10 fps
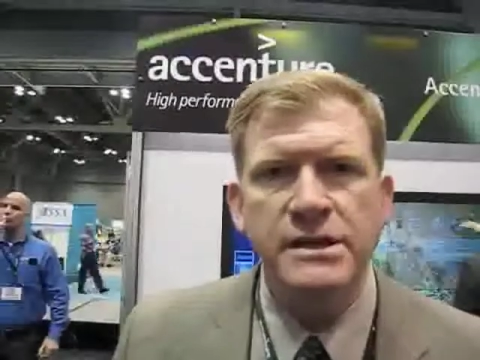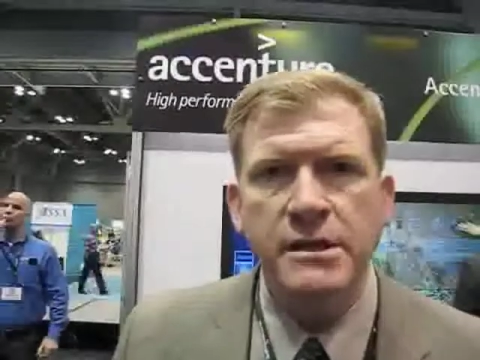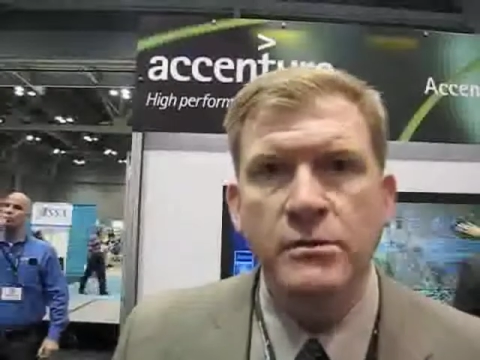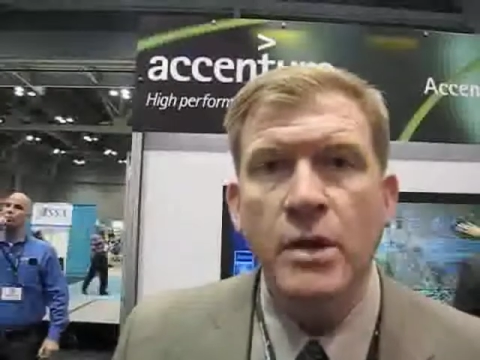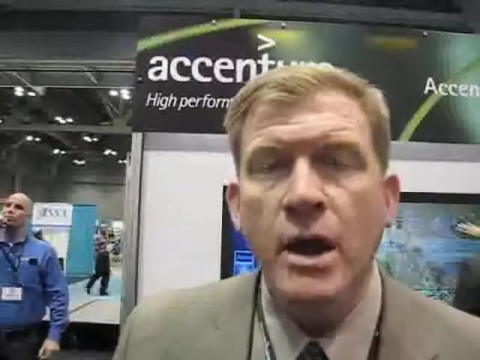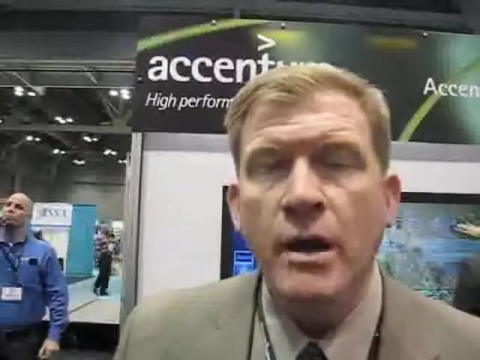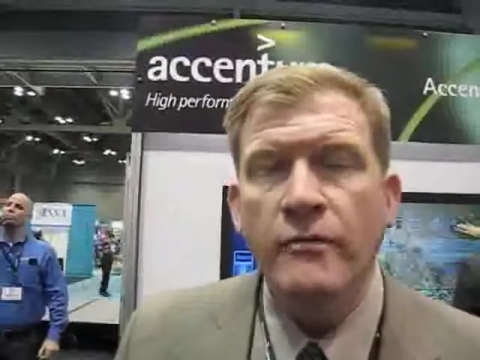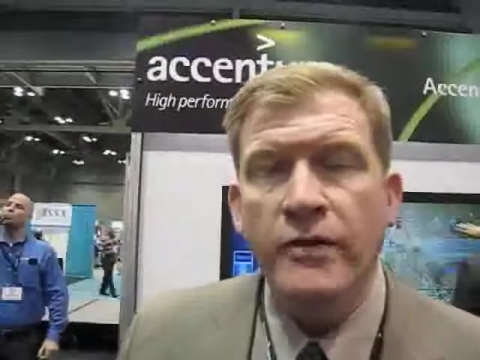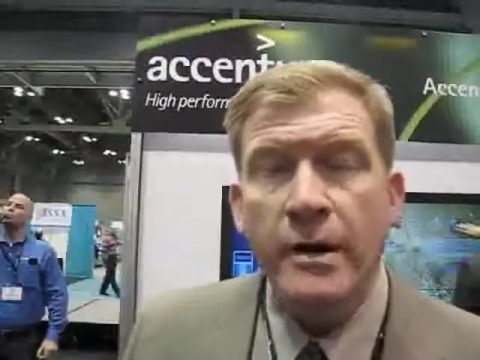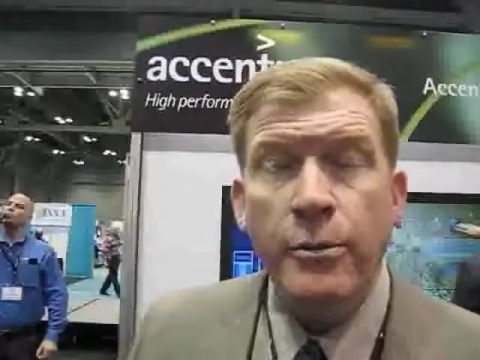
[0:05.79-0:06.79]

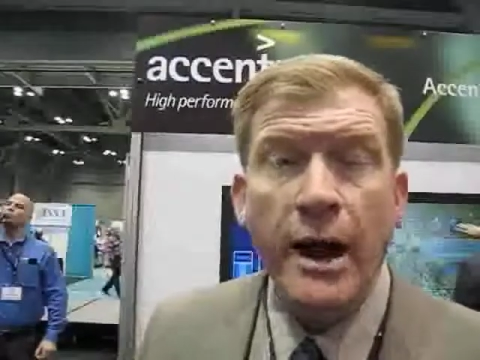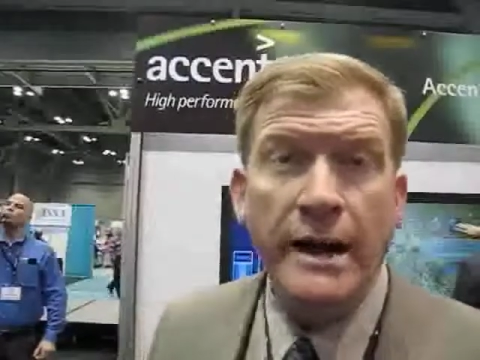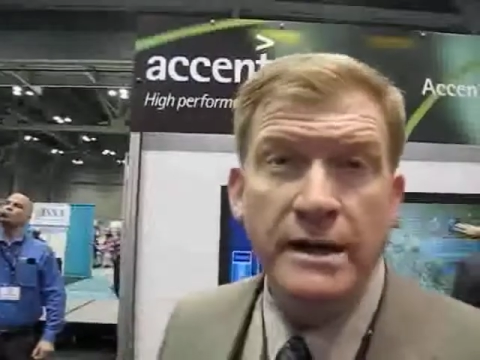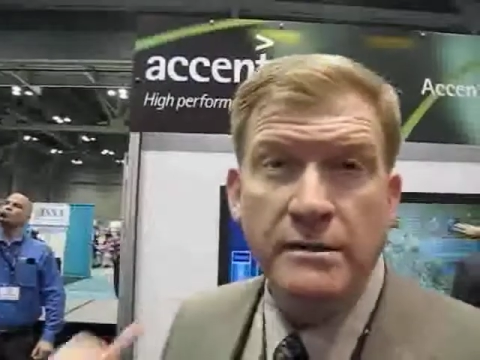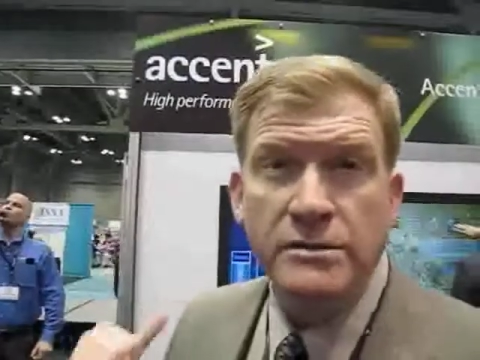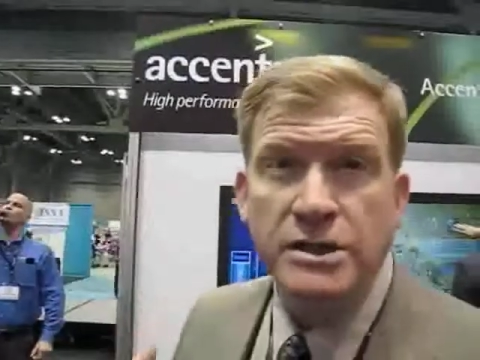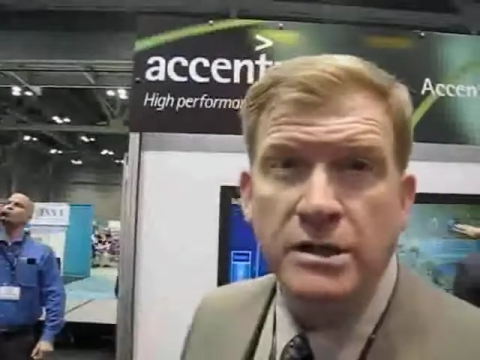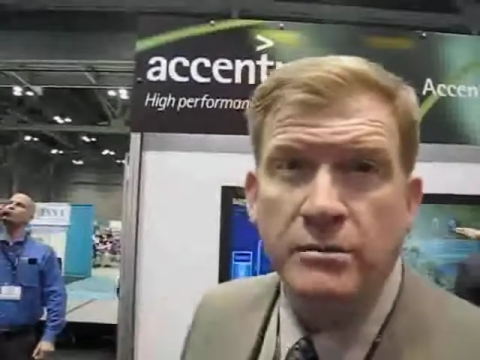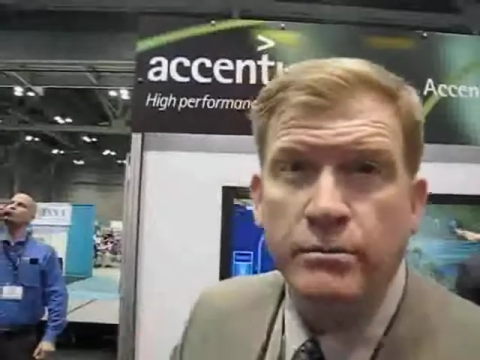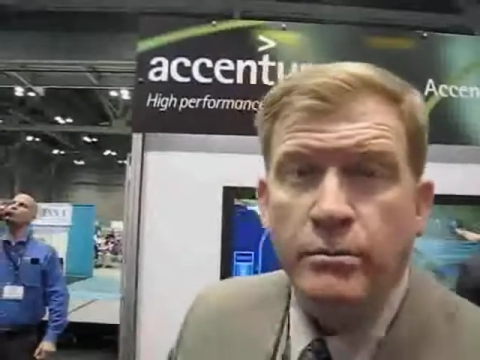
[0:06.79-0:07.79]
and very proud
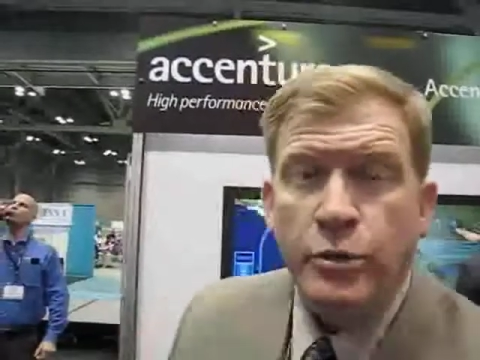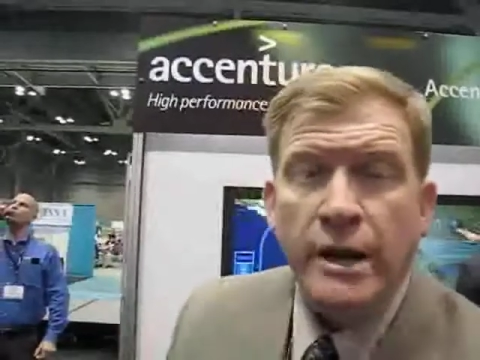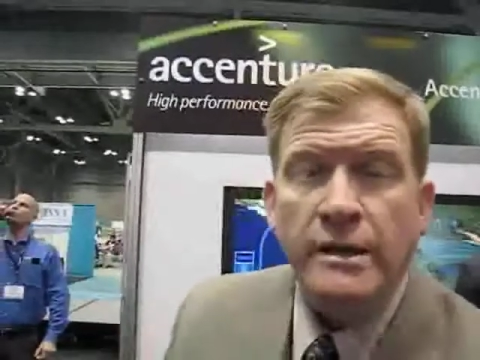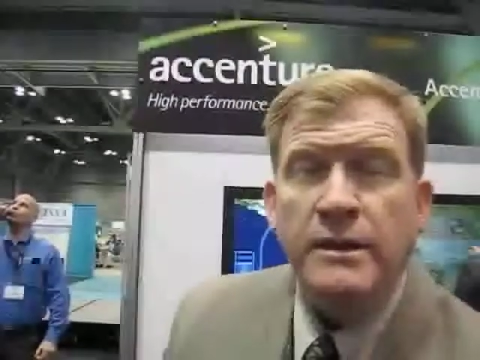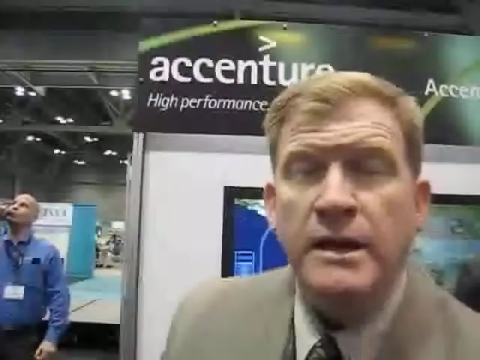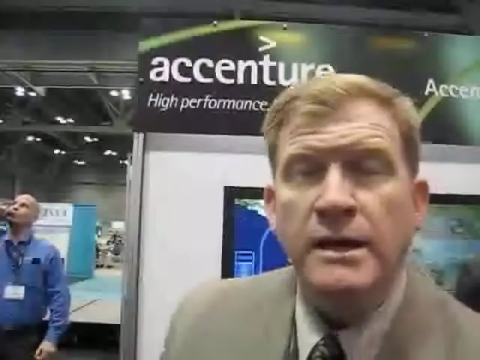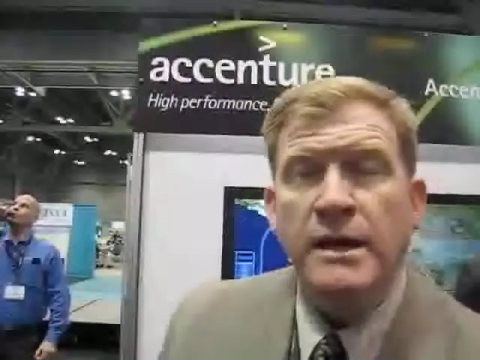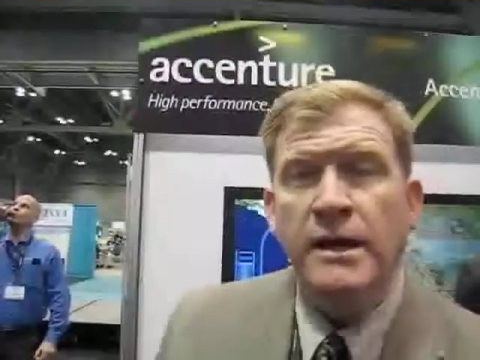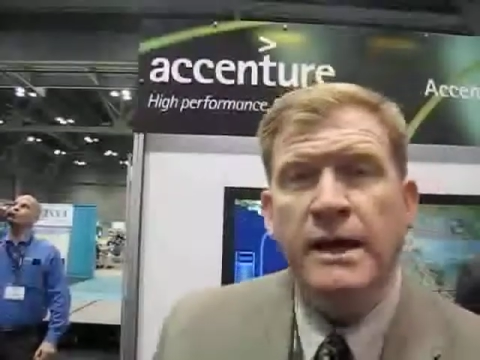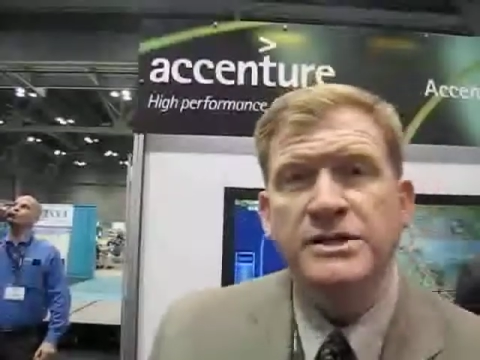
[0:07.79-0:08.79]
to bring the
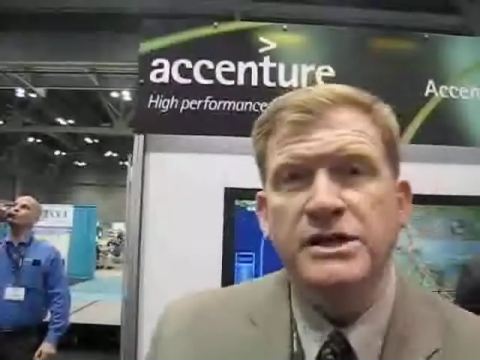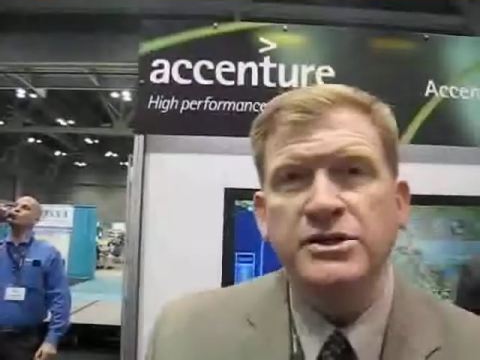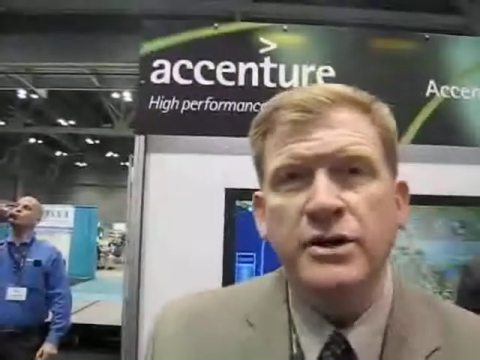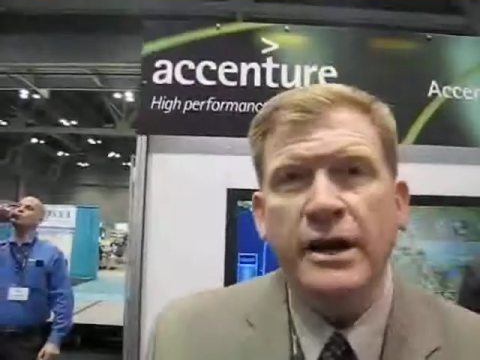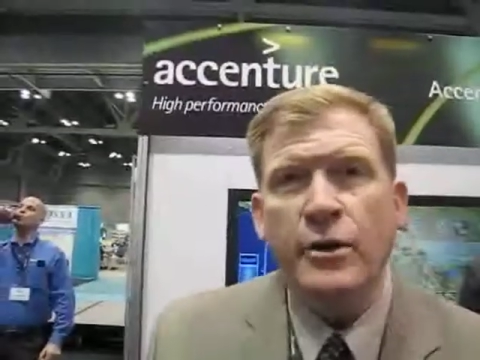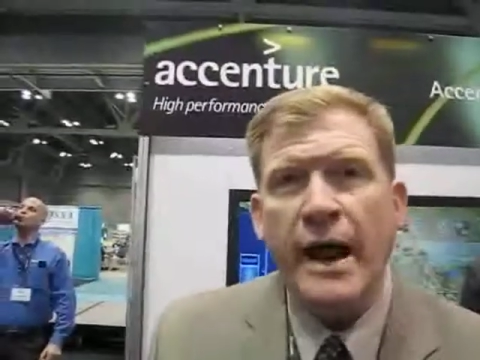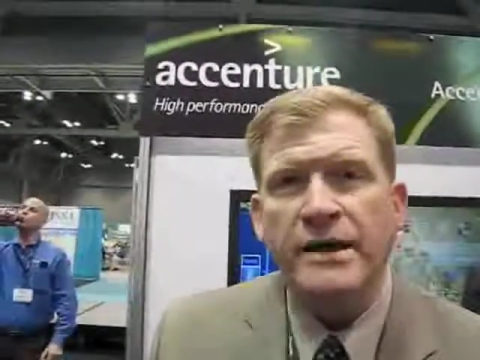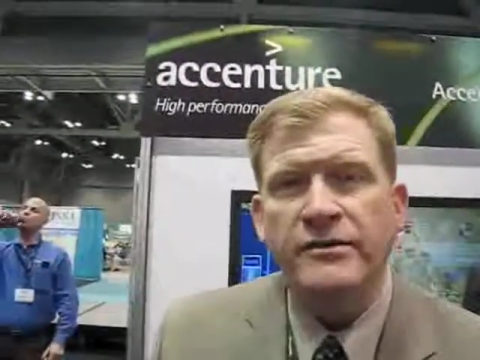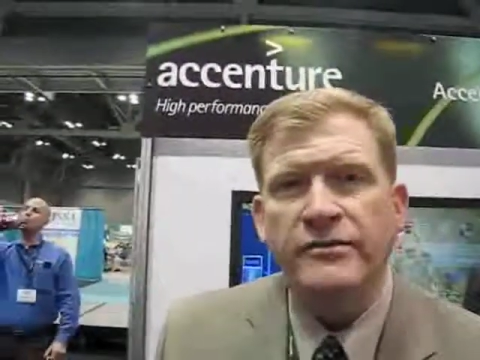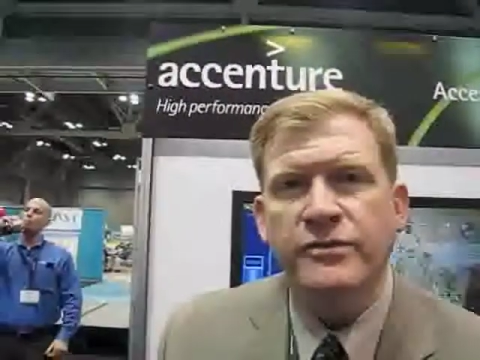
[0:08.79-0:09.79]
Accenture Interactive